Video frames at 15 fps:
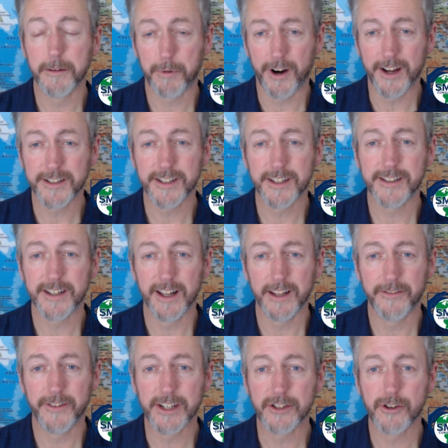process
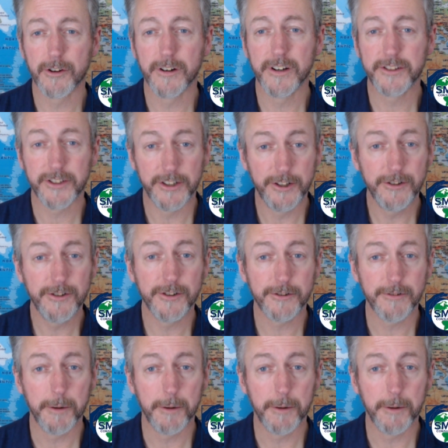elevate your institution's